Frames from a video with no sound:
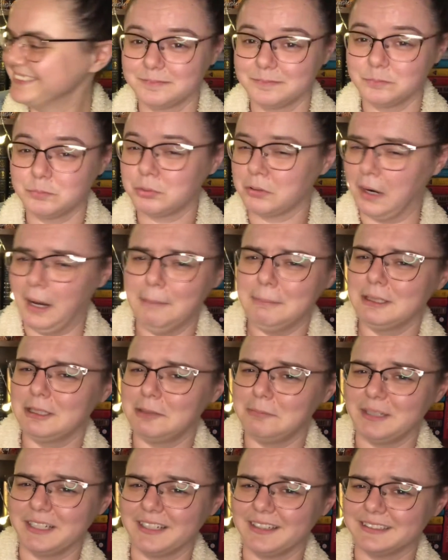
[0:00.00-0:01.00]
It's
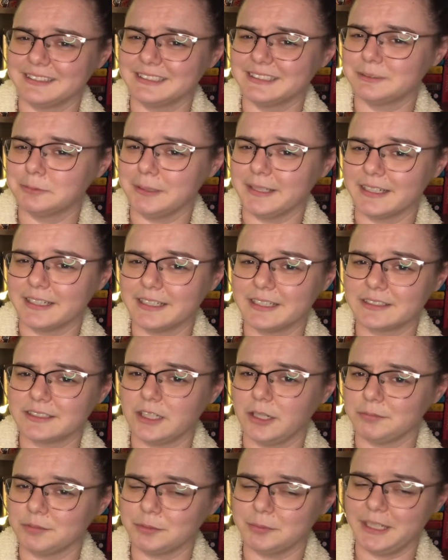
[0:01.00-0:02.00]
probably because it's Benedict
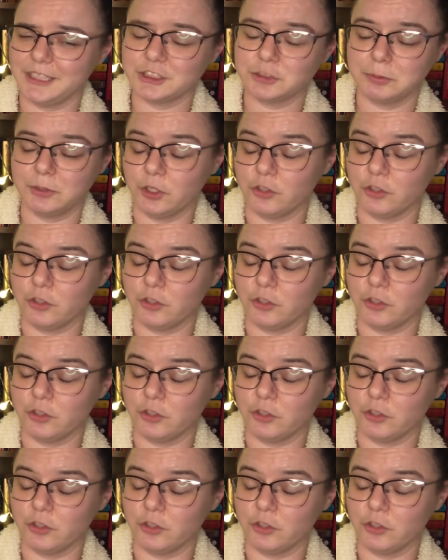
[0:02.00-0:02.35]
Cumberbatch,